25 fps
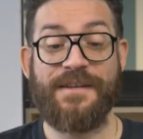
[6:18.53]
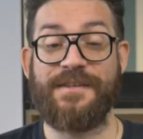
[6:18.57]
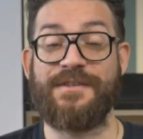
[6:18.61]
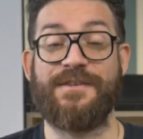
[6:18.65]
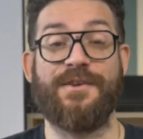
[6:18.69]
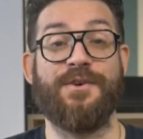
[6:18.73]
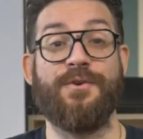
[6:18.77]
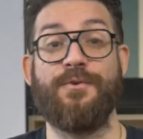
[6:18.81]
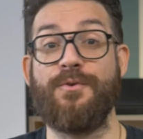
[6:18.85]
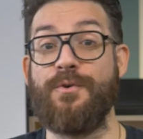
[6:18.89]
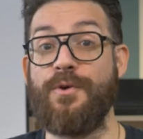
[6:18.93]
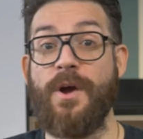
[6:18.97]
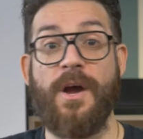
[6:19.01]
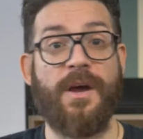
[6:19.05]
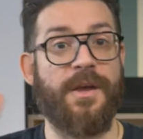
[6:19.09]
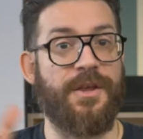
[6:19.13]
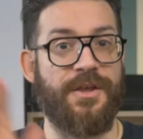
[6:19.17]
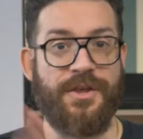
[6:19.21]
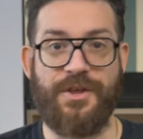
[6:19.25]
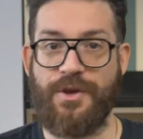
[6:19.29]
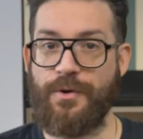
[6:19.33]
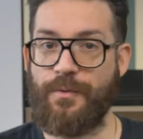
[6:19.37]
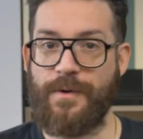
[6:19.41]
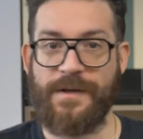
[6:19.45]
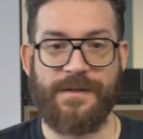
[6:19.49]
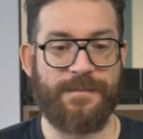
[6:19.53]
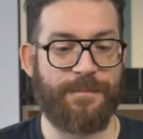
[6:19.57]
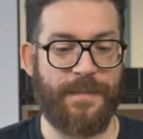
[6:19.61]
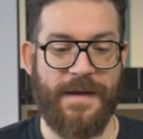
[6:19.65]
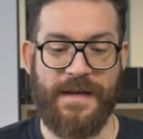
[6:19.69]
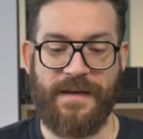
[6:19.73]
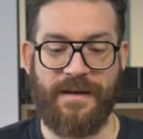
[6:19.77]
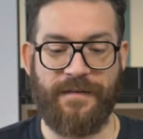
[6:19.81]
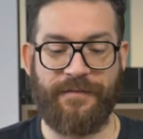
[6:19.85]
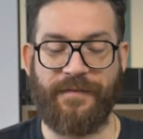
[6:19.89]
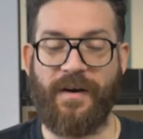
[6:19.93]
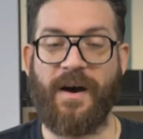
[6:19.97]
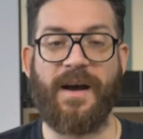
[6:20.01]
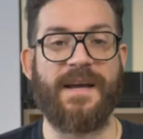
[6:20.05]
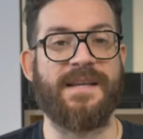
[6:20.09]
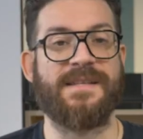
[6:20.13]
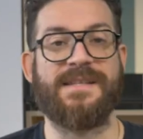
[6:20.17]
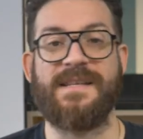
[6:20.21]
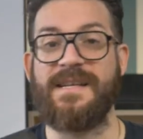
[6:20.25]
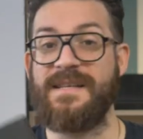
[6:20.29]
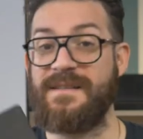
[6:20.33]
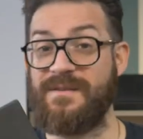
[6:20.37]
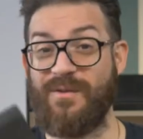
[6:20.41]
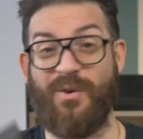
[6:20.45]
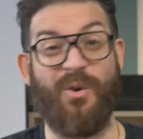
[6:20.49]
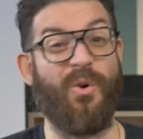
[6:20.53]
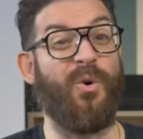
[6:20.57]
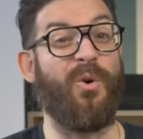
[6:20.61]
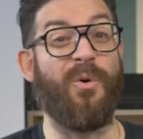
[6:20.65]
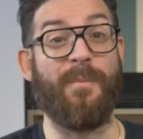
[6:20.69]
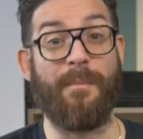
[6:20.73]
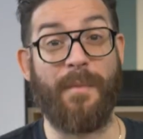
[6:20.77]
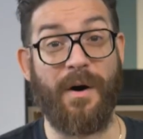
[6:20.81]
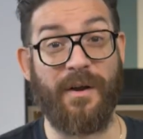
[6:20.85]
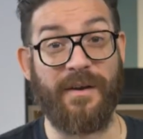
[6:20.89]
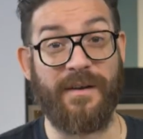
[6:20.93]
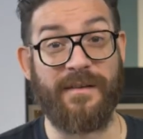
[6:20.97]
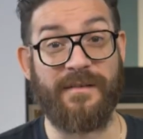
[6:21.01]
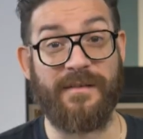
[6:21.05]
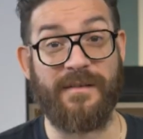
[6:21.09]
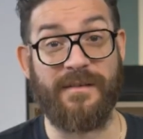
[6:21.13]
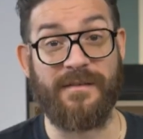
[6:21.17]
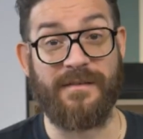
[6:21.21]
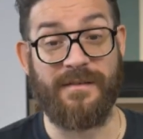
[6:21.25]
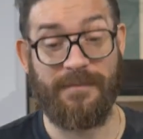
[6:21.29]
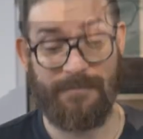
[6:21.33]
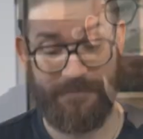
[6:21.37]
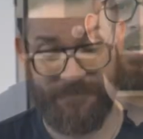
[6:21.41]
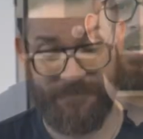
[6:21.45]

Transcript: to USB devices or monitors.